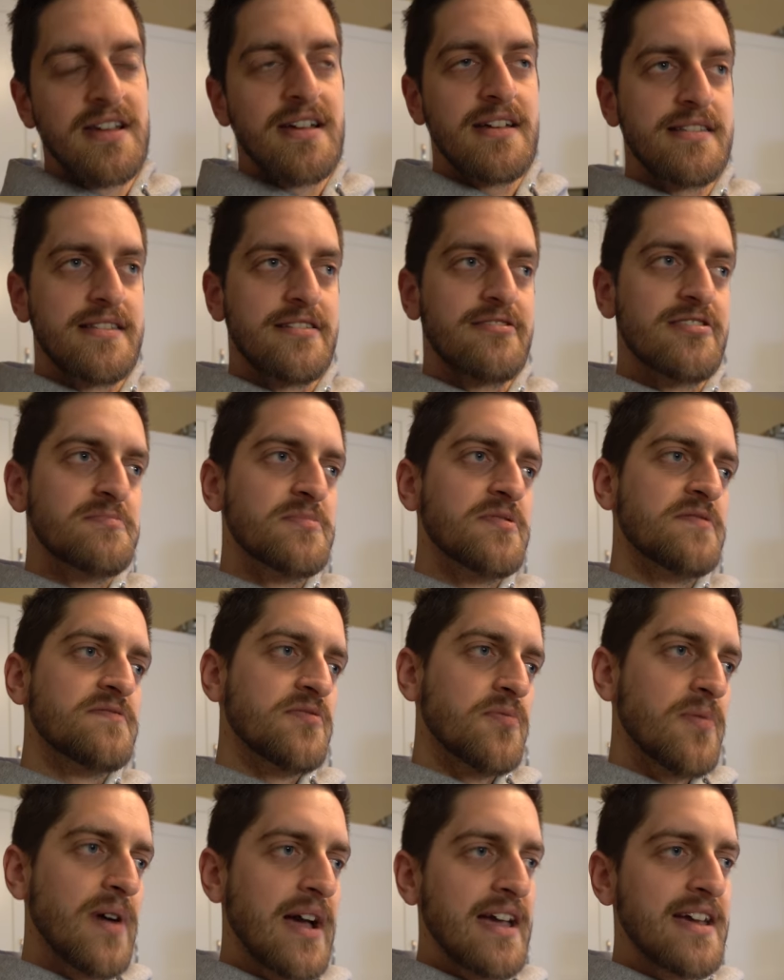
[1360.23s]
And Dylan moved
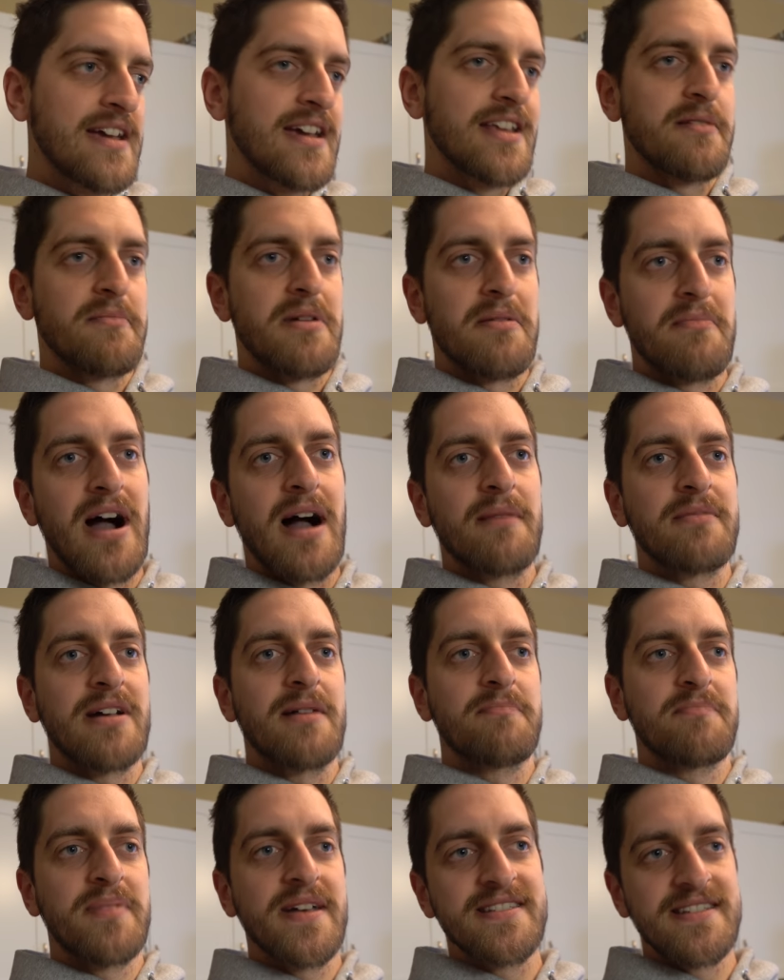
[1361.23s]
away, and then my mom
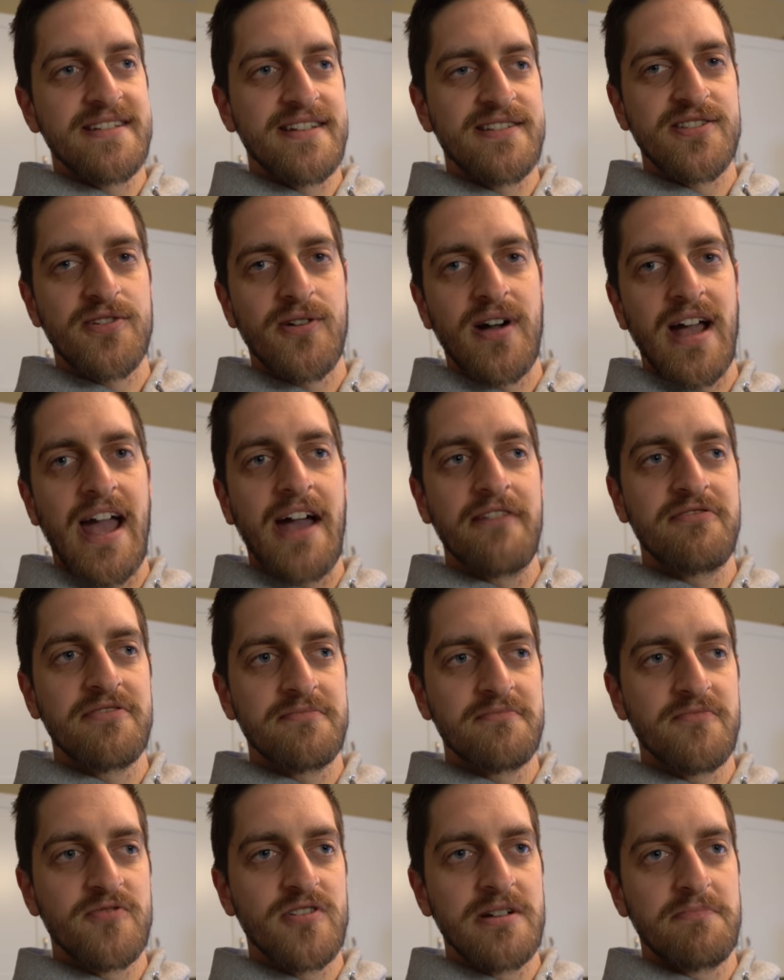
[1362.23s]
got busy, so I
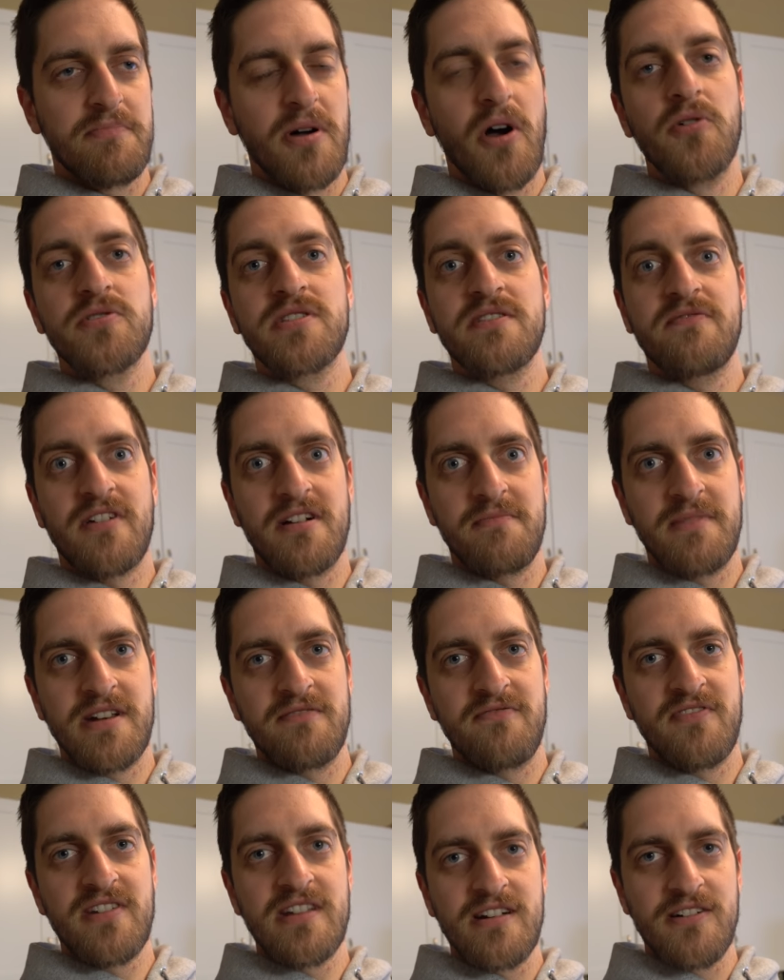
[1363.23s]
haven't really posted very
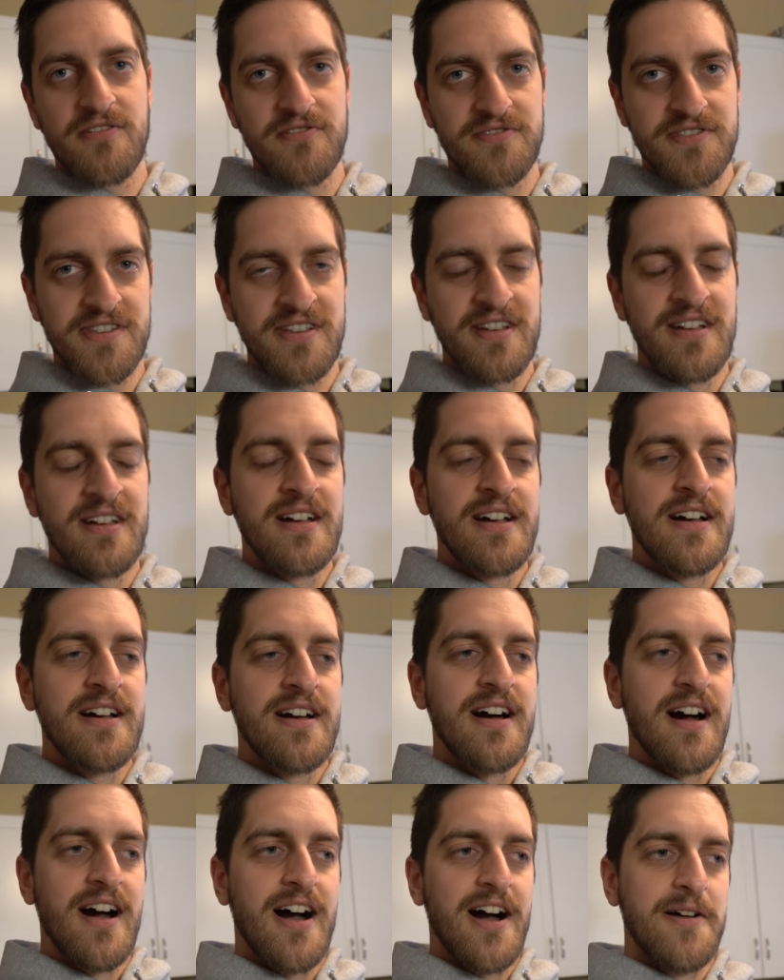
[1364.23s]
many videos
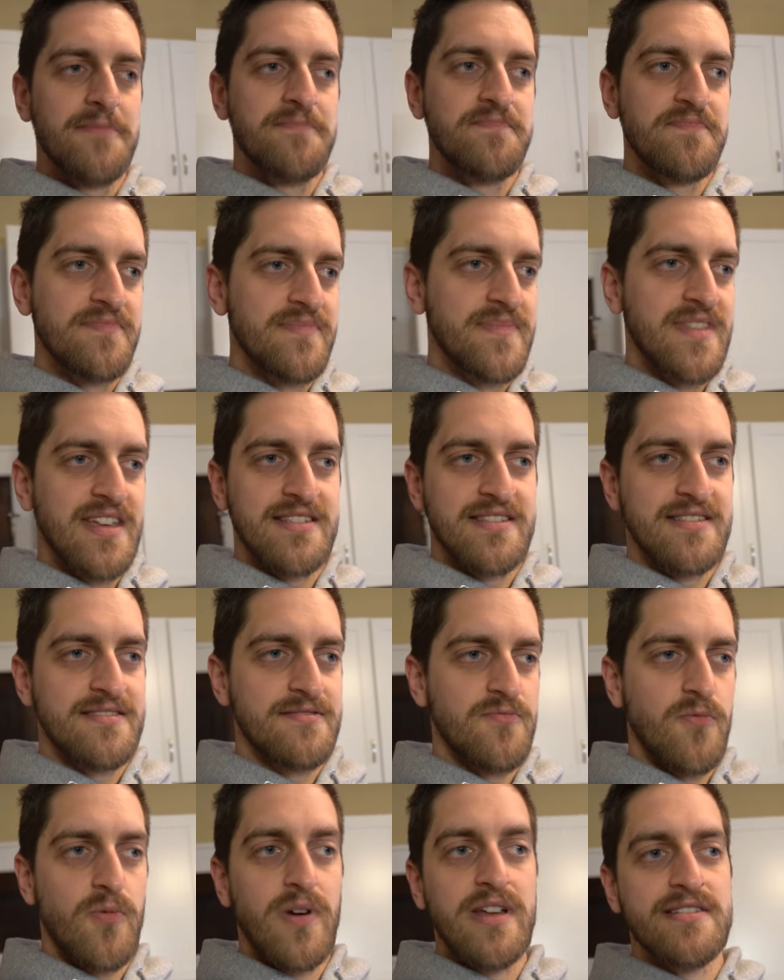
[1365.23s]
um,
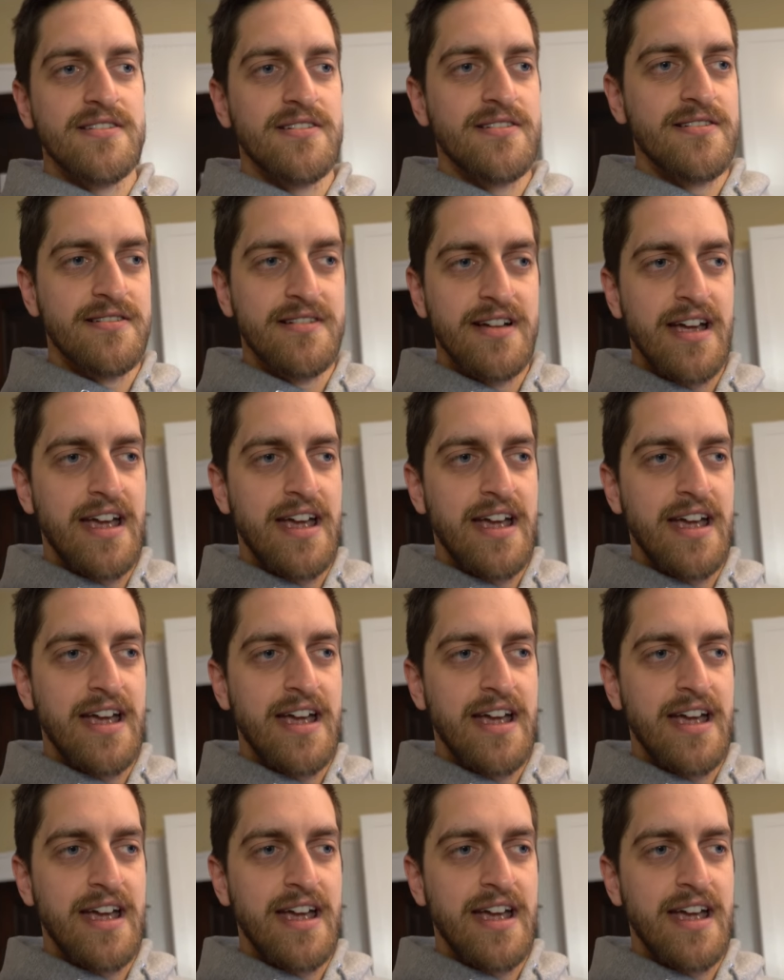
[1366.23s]
this winter.